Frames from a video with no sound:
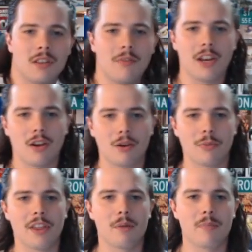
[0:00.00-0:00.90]
the video, but
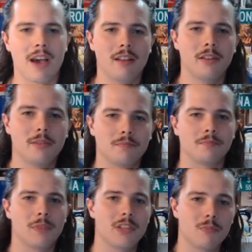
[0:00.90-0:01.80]
they're battling.
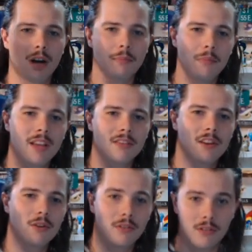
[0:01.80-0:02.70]
His mom hangs
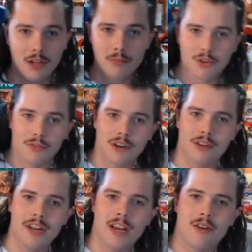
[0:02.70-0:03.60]
out, comes over
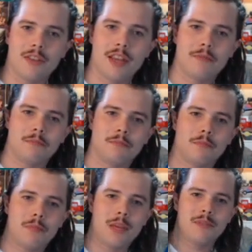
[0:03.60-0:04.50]
every now and then,
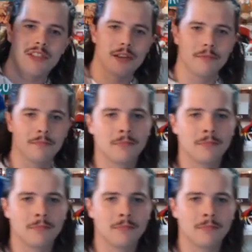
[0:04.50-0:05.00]
babysitting.